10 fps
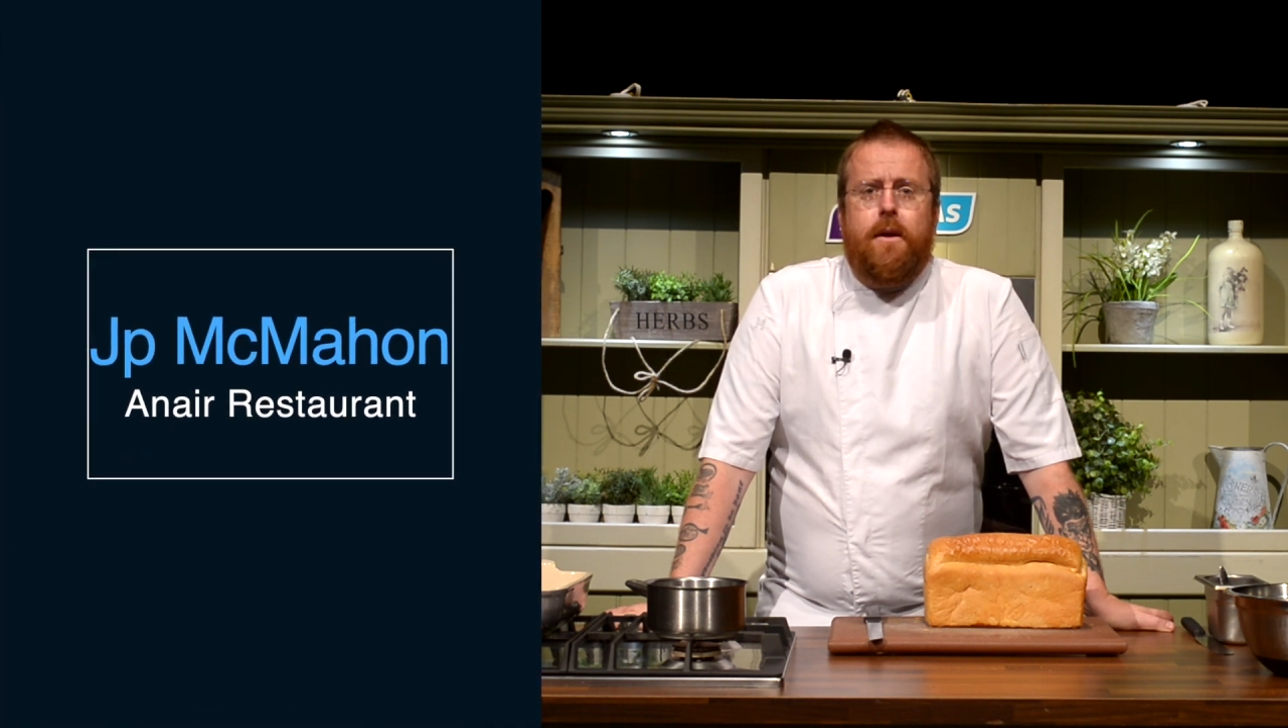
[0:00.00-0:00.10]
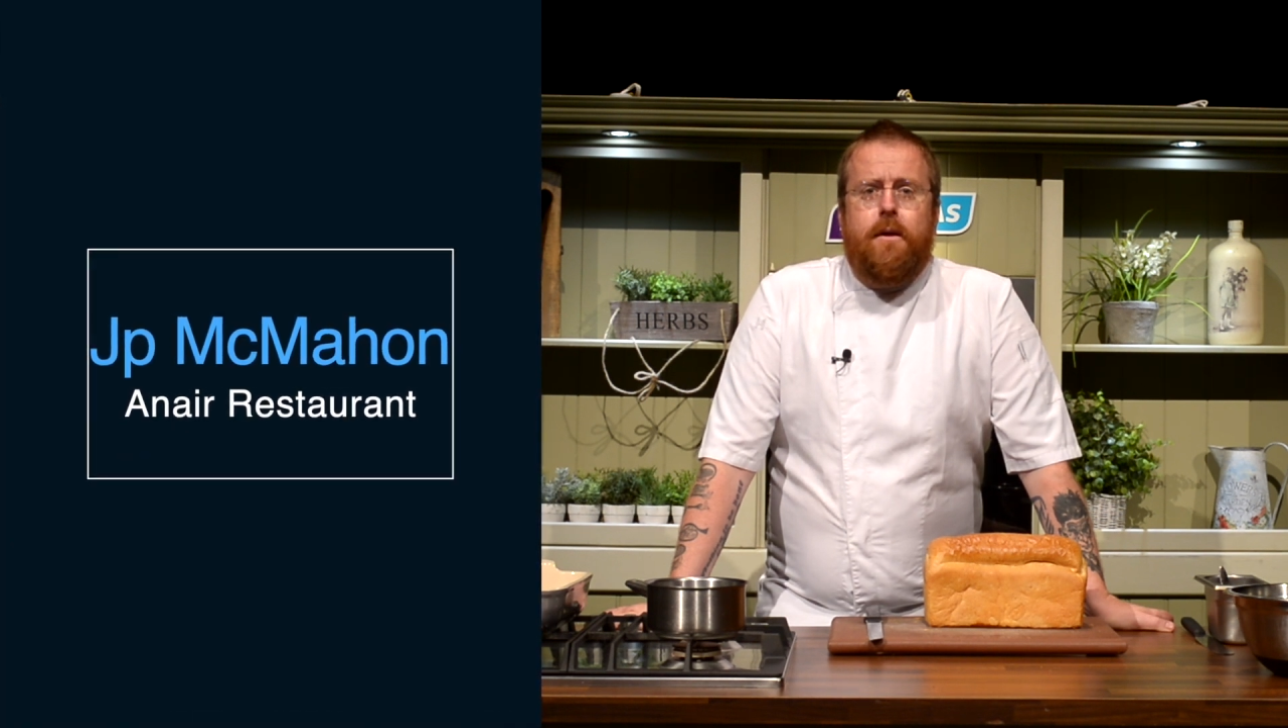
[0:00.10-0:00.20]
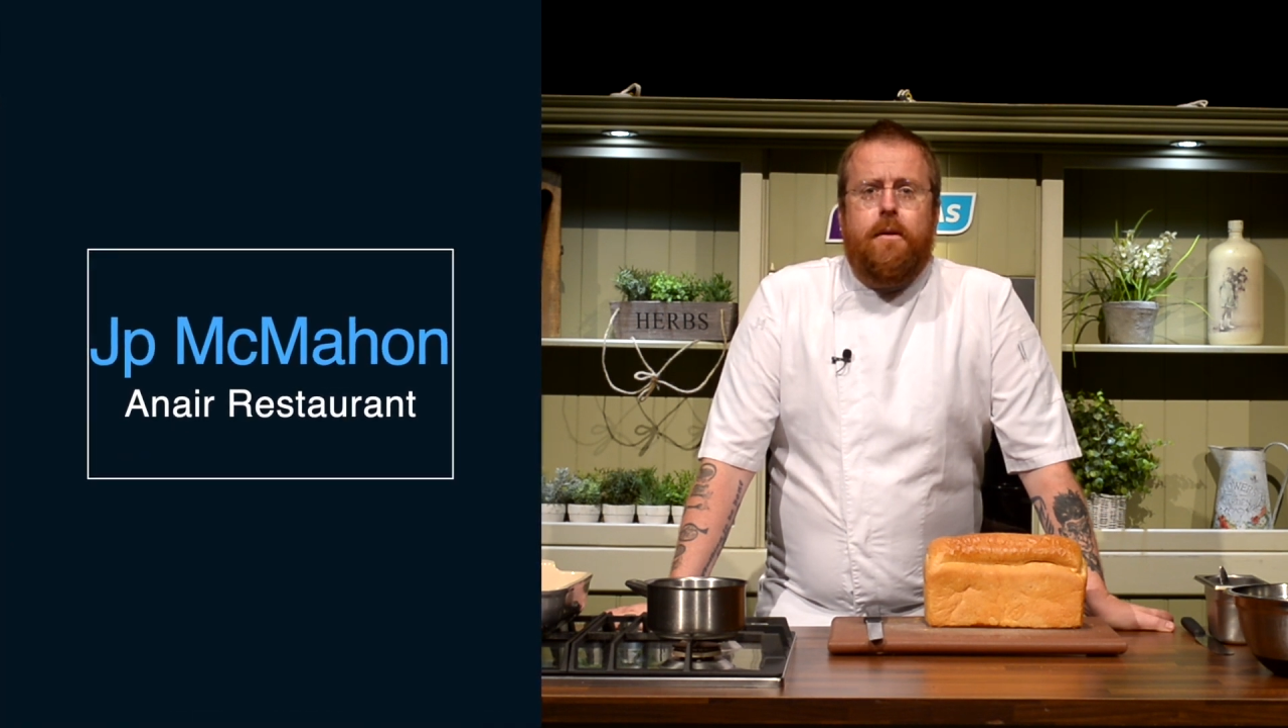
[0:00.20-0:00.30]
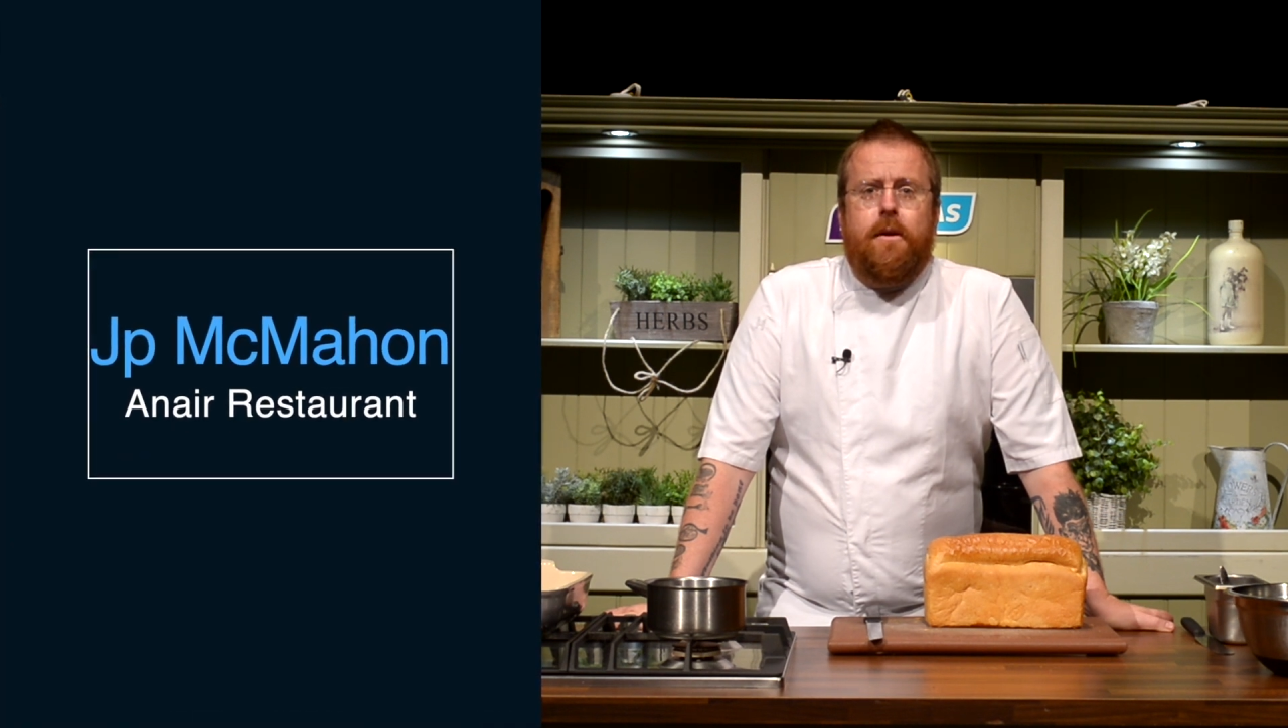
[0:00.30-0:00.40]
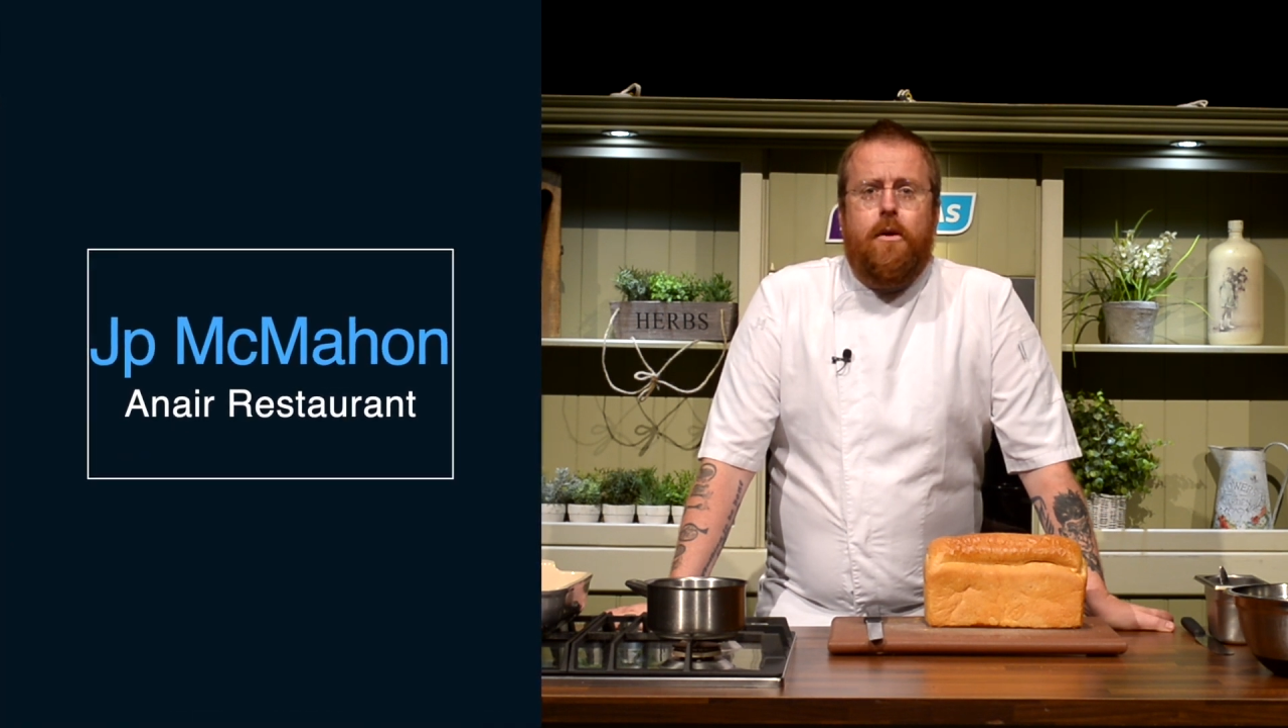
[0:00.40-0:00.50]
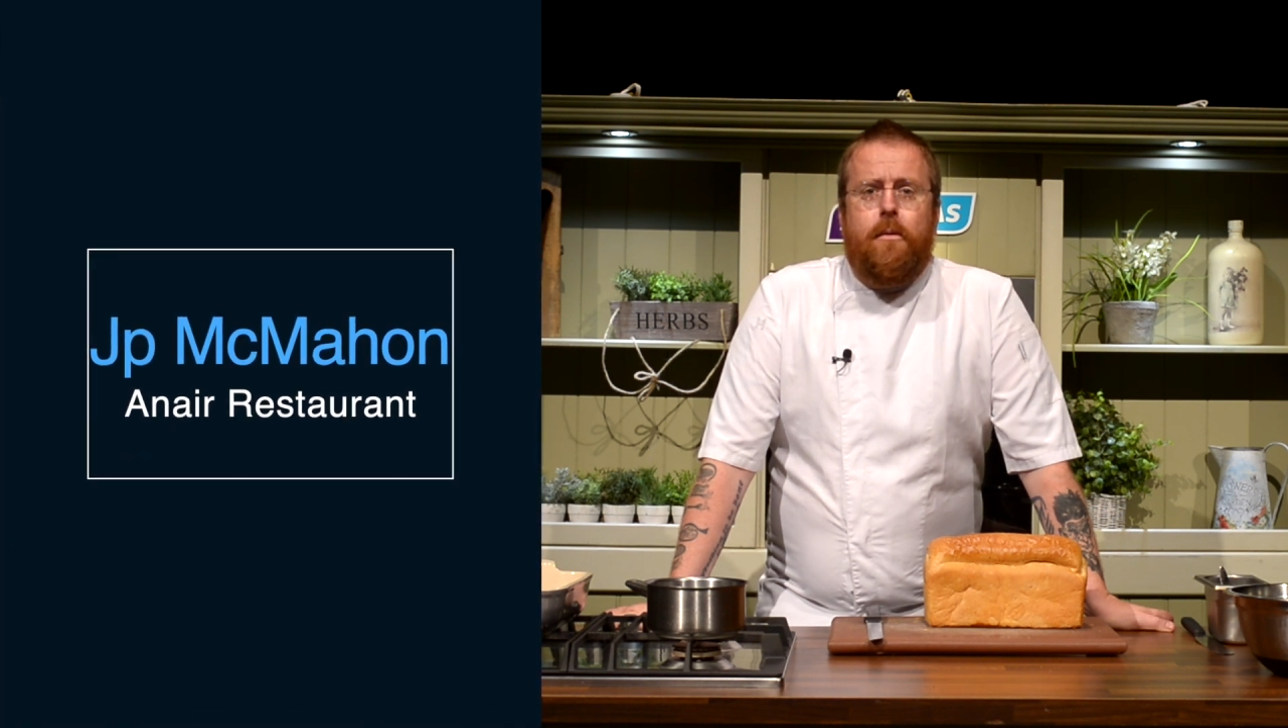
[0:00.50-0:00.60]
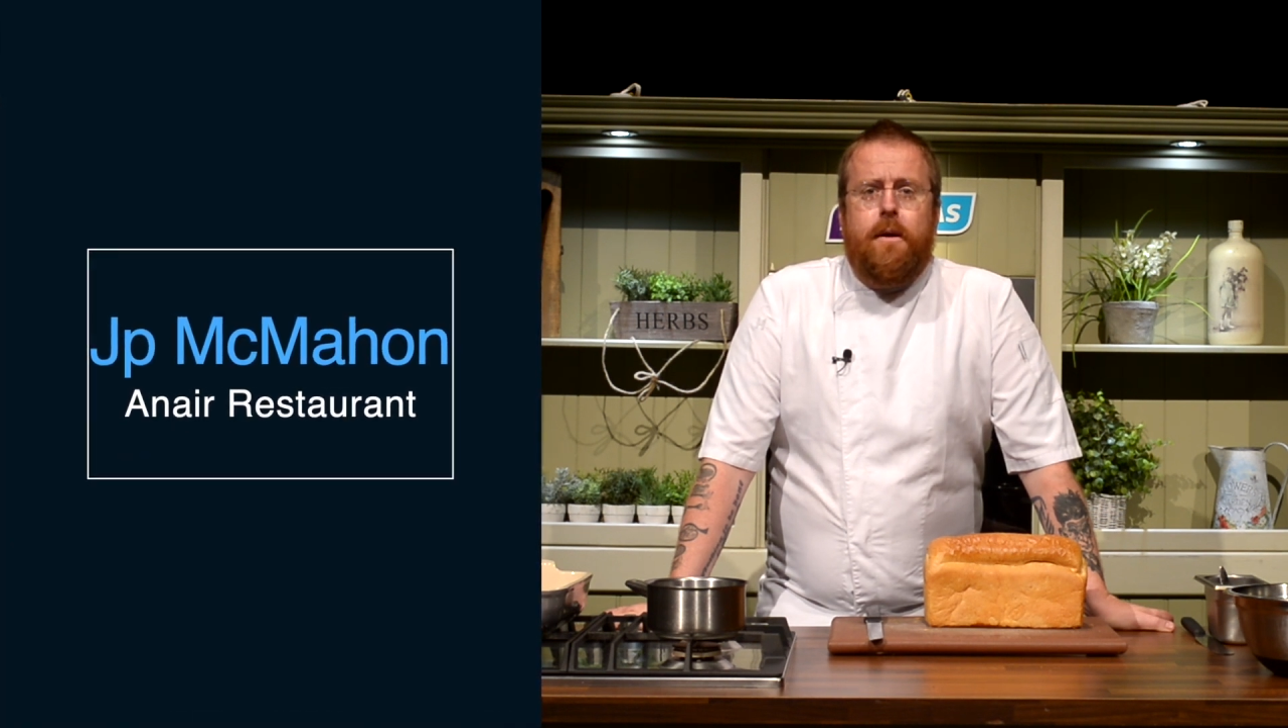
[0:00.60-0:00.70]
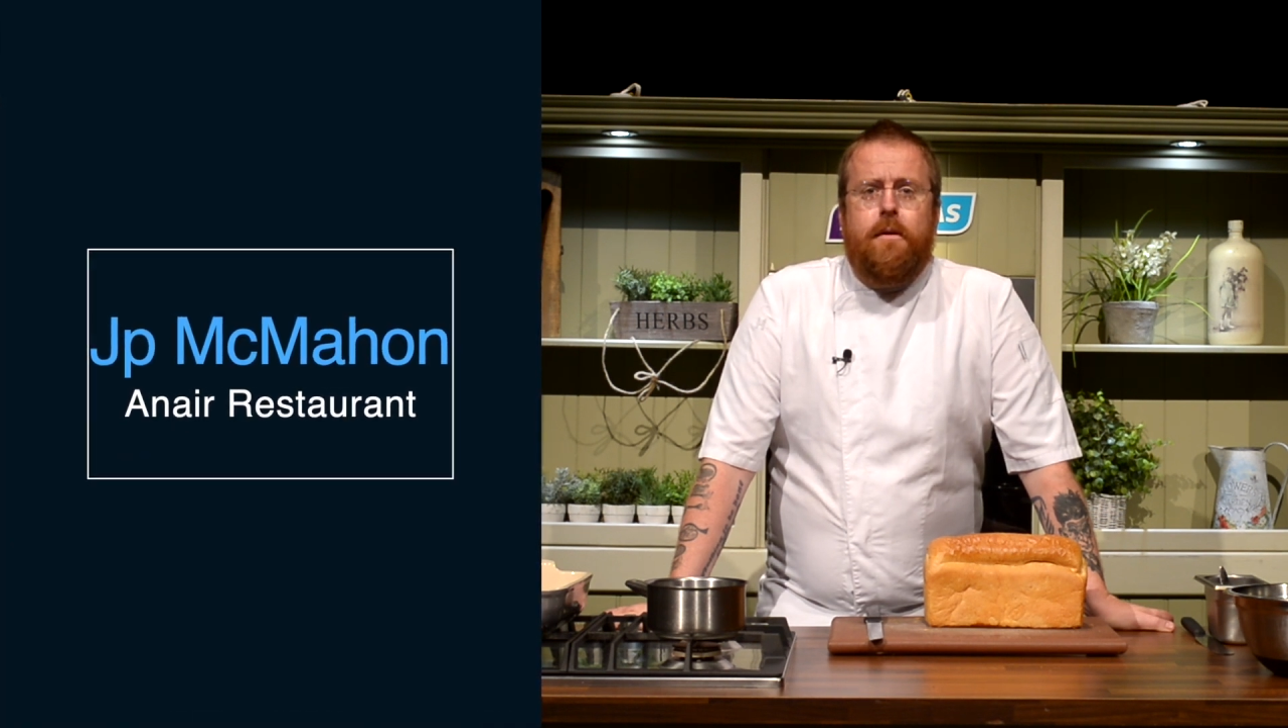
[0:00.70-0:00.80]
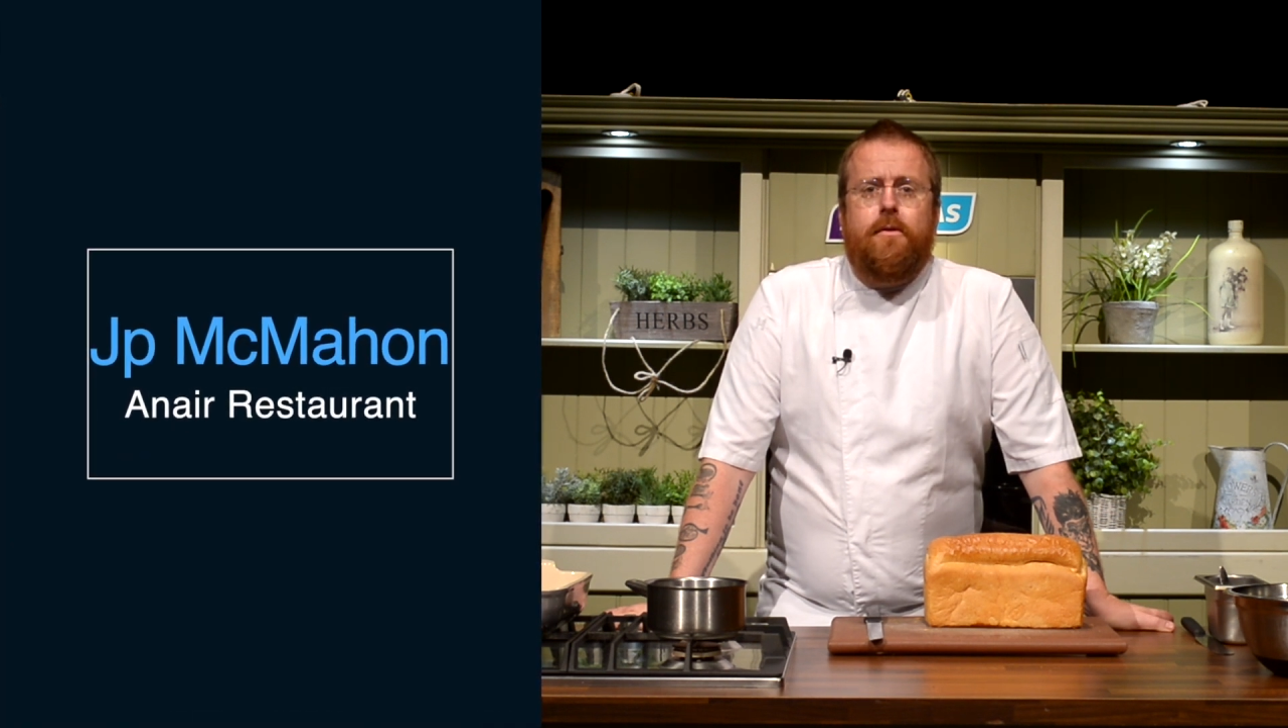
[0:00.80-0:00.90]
Theatre in Galway